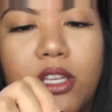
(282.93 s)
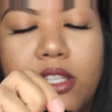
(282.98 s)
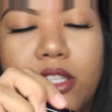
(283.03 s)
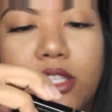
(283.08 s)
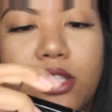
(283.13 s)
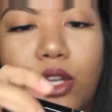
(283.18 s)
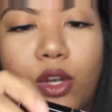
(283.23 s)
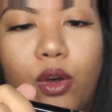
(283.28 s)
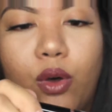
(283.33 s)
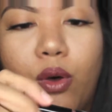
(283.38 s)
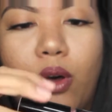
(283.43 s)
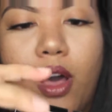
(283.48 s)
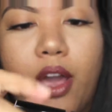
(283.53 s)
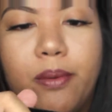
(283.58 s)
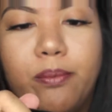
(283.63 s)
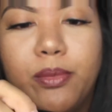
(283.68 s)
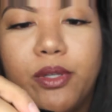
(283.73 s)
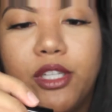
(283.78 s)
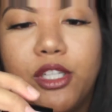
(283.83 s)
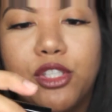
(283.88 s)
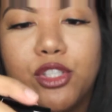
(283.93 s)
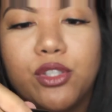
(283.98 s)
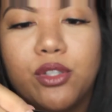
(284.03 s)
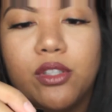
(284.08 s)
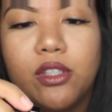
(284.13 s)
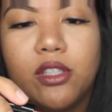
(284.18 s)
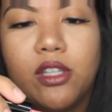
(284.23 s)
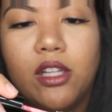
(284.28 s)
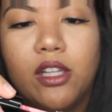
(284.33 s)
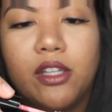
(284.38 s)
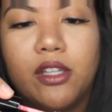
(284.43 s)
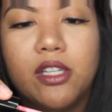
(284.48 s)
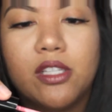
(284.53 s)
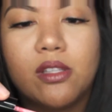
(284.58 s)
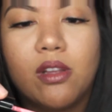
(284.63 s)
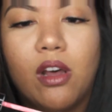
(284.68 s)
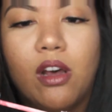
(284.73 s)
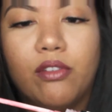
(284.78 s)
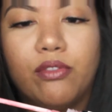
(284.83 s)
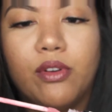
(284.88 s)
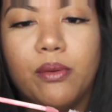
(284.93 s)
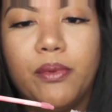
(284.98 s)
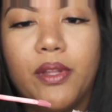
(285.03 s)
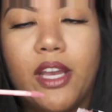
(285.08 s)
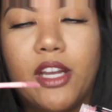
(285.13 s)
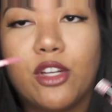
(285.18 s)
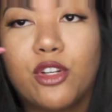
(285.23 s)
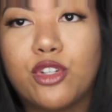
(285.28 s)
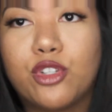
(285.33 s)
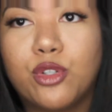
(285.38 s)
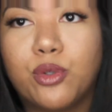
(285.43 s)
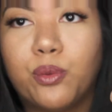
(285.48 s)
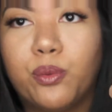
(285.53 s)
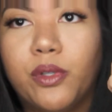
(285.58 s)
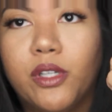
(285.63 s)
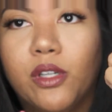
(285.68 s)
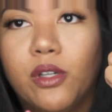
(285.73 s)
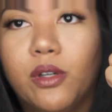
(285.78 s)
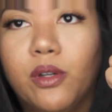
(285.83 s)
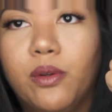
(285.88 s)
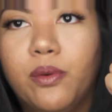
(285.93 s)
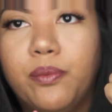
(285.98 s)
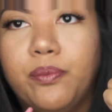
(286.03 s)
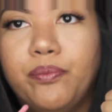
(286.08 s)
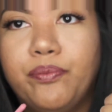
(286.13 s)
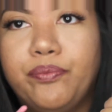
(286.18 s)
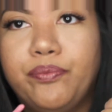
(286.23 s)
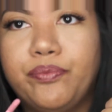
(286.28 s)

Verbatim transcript: so I'm pretty sure the color is off from the actual real